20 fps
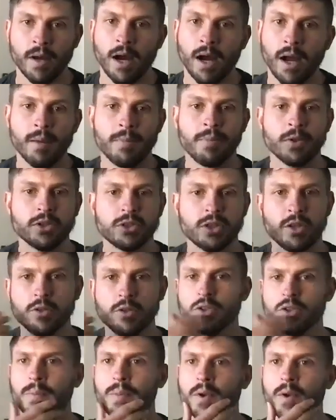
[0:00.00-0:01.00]
I appreciate you
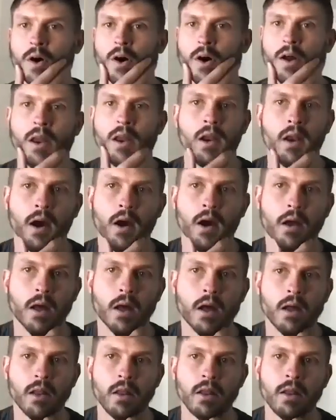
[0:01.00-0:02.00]
jumping on. And
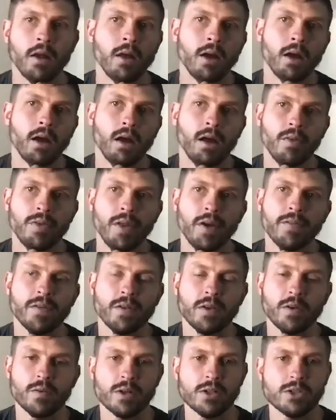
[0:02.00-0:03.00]
I'll
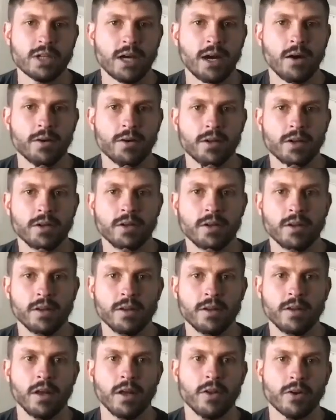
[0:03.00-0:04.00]
definitely reach out in
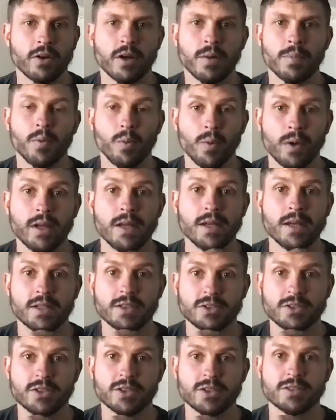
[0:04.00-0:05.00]
another couple of
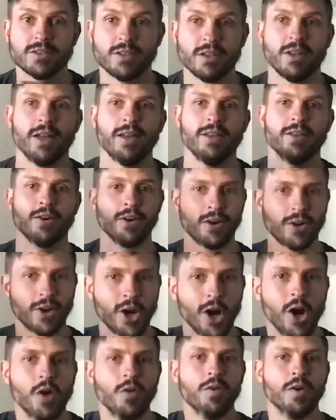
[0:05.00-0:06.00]
weeks. Just let your
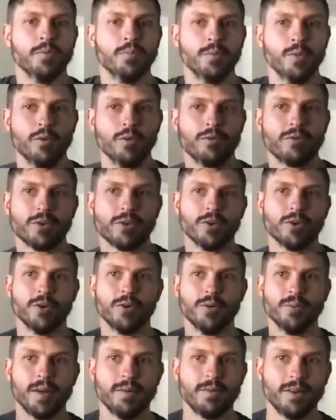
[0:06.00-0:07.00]
COVID move
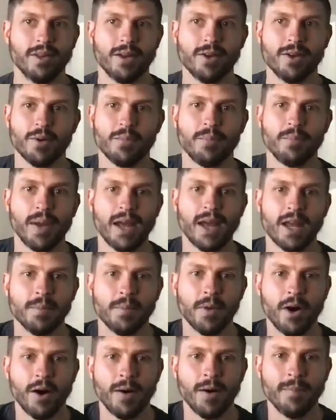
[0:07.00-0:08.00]
through. Maybe let your
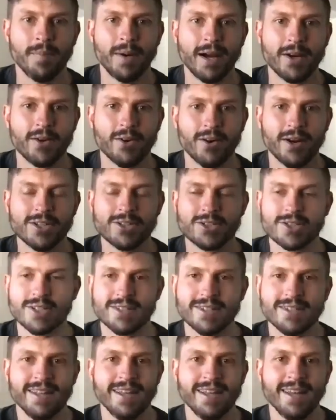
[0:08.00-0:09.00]
Panama
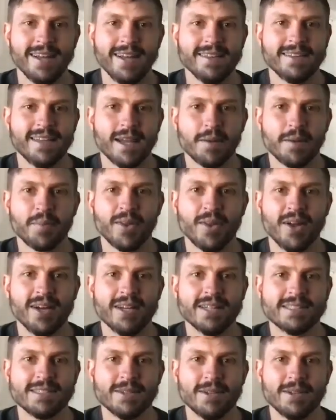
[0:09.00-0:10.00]
migration take
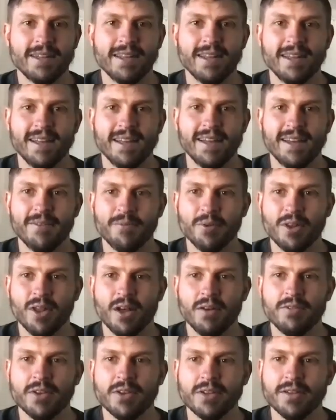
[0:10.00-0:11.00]
place, and would
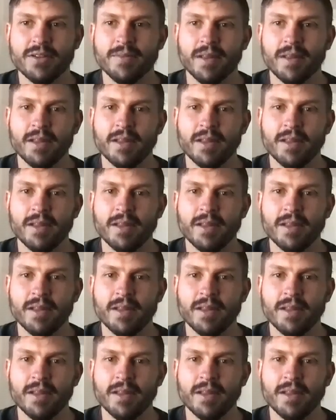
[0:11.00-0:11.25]
love to